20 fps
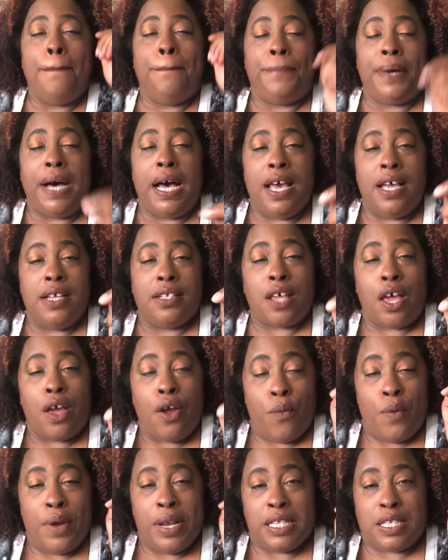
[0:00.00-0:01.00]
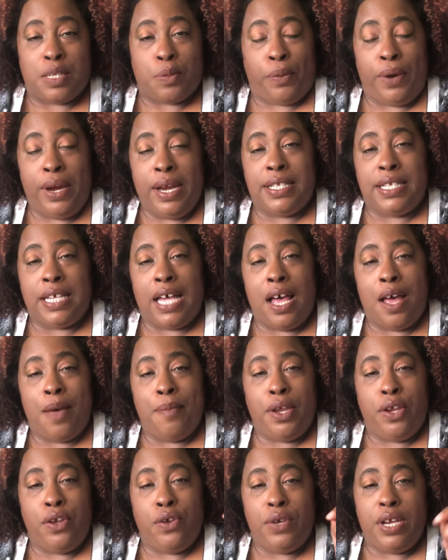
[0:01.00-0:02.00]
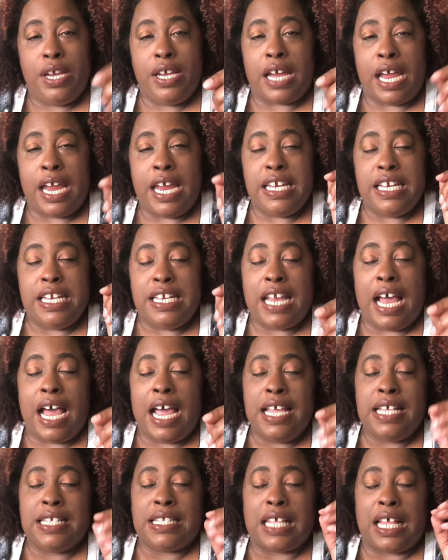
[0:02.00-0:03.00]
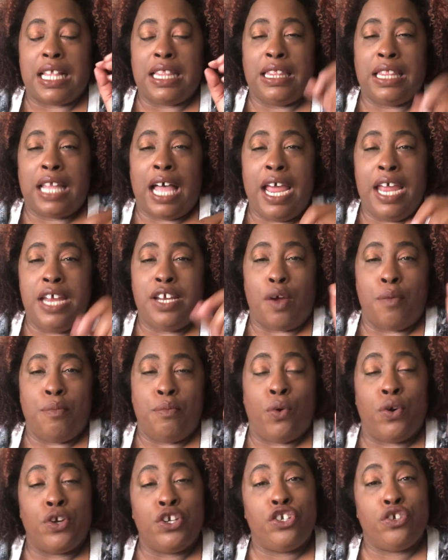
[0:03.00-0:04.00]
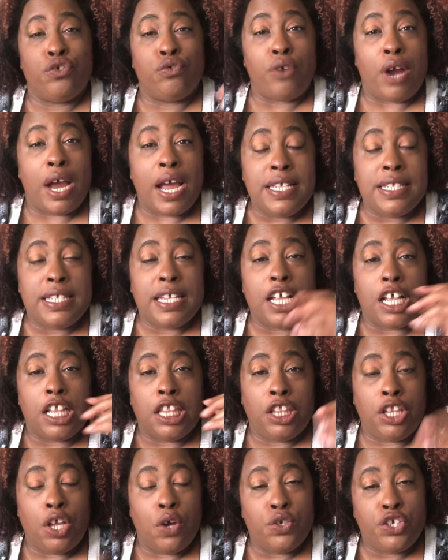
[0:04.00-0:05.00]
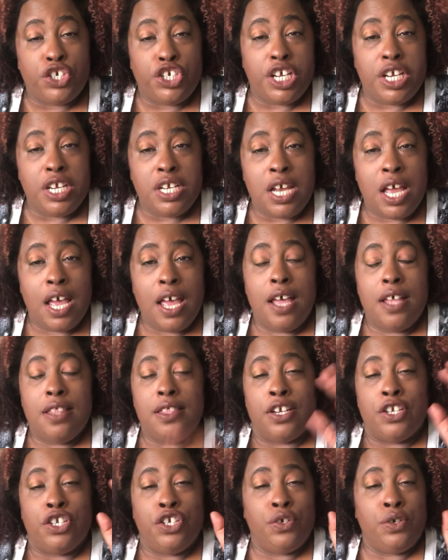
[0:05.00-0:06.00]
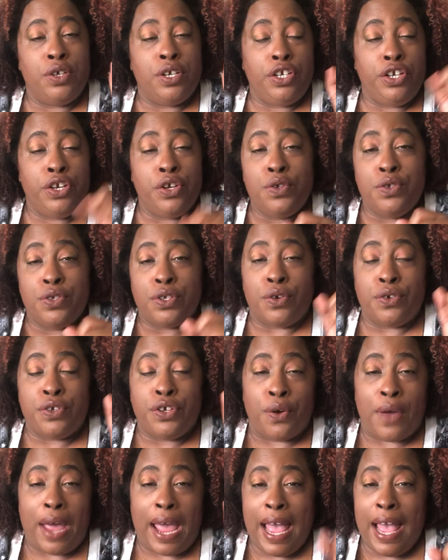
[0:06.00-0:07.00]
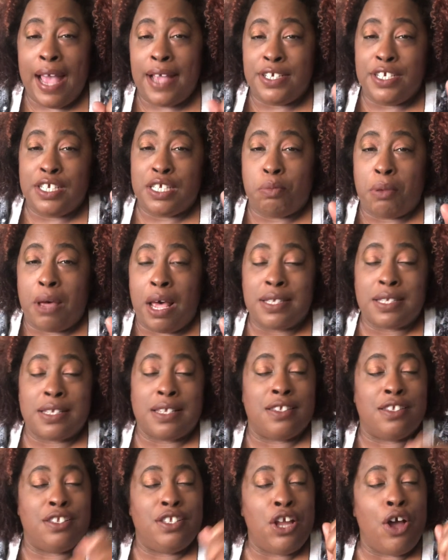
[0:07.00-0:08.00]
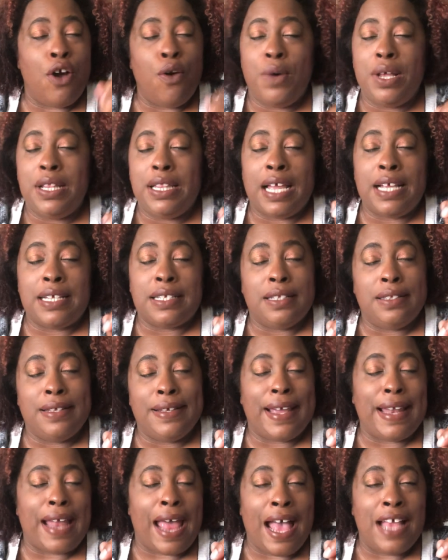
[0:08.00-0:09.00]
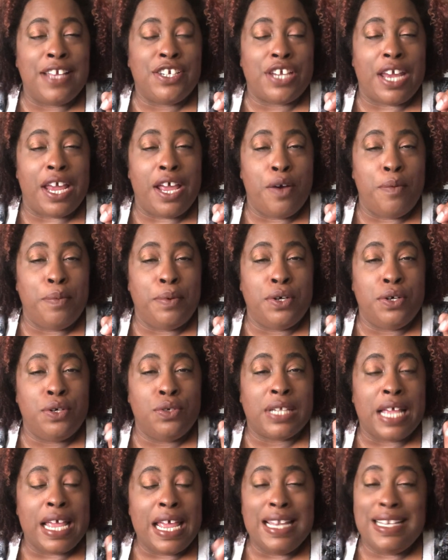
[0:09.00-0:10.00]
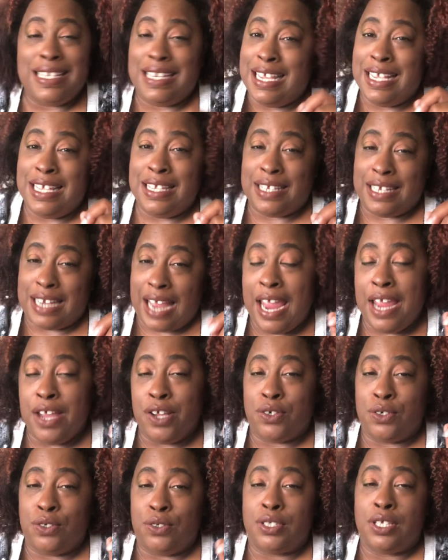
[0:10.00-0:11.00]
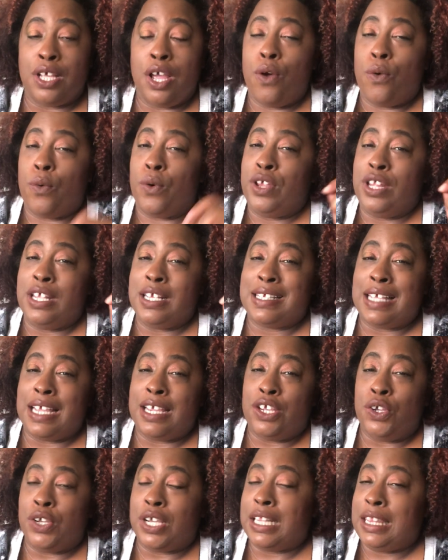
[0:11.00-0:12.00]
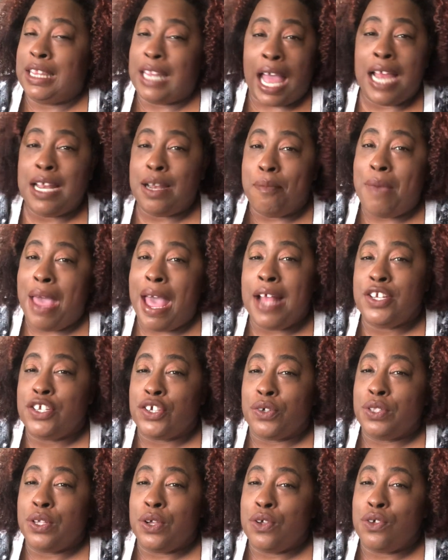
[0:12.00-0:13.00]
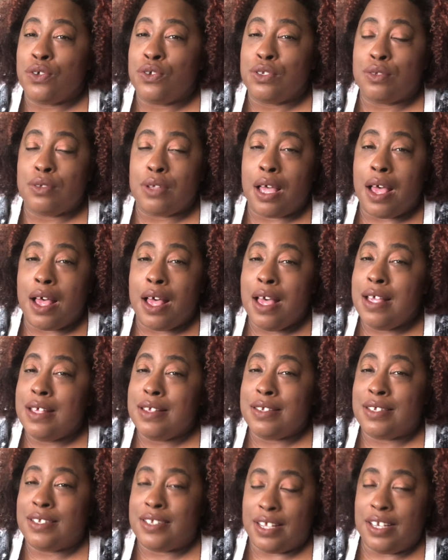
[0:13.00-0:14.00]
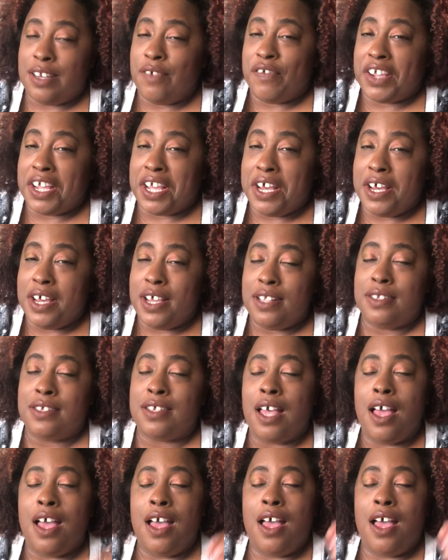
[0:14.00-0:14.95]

But when it's springtime, you need a nice, light, moisturizing lotion that you can use on your ashy spots, because no one likes to look at ashy elbows, knees, and ankles where it looks like you can light a match on those son of a guns.